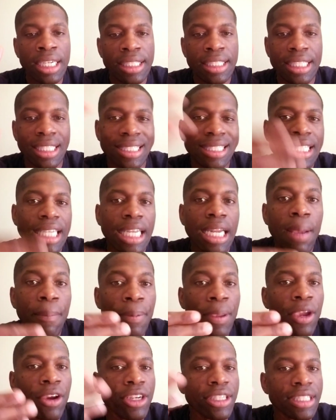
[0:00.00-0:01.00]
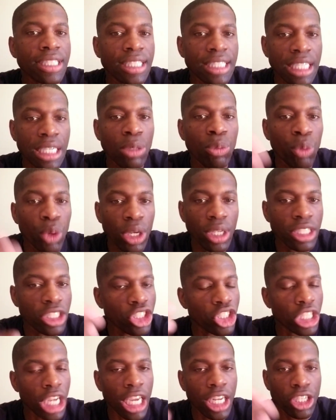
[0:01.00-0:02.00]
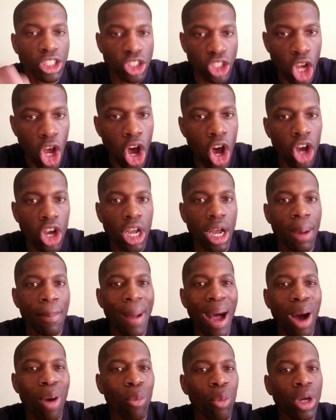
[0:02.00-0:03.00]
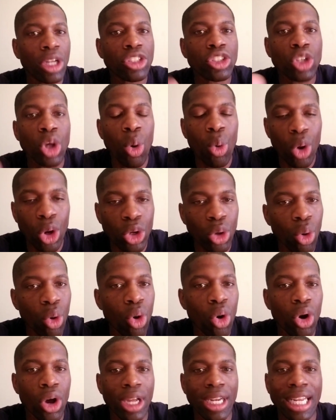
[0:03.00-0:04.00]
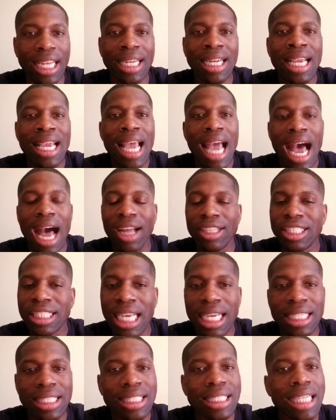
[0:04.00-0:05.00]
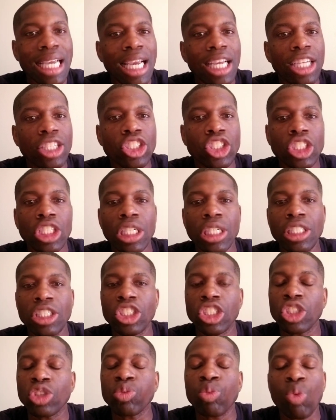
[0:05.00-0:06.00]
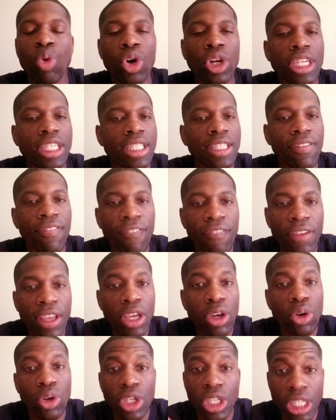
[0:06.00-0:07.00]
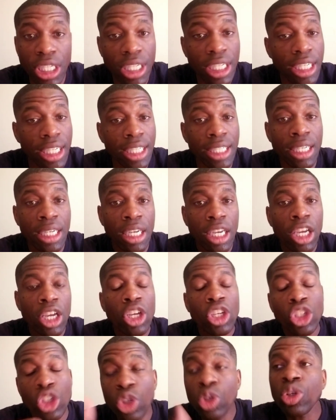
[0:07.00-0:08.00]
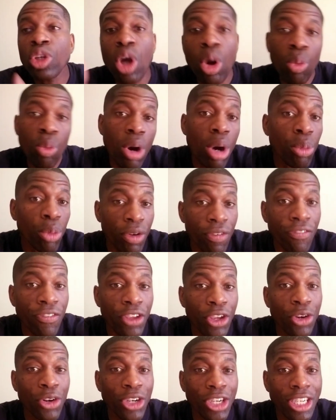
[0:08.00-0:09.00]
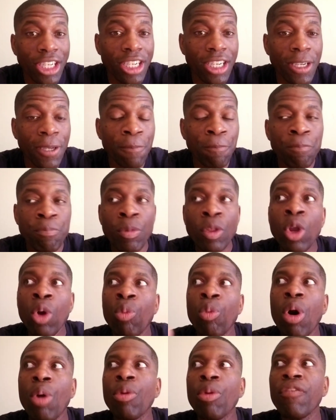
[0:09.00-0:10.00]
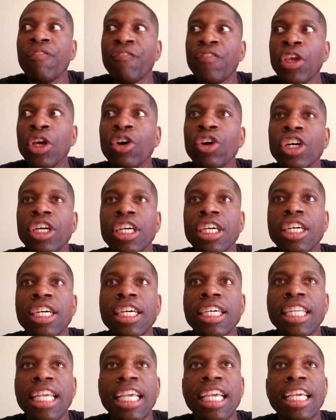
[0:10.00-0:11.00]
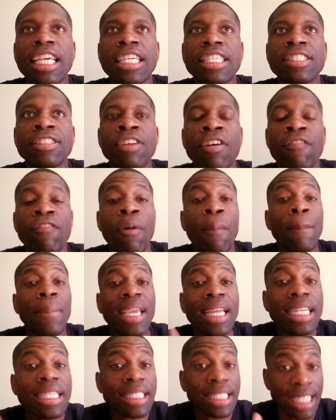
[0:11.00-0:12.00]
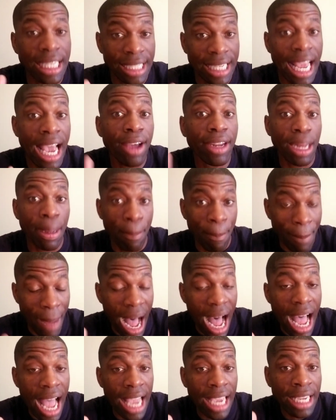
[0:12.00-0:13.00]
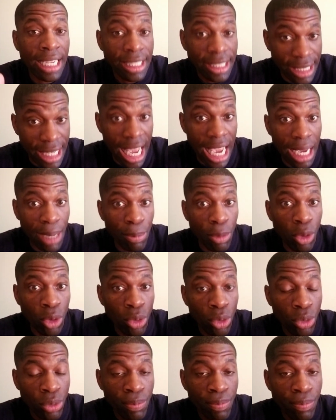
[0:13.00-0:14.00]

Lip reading: To sit up here and see Will and Jada talk about what's going on and how Jada says she just wanted to feel good. You know what would feel good? What would feel good is for me to sit down at my table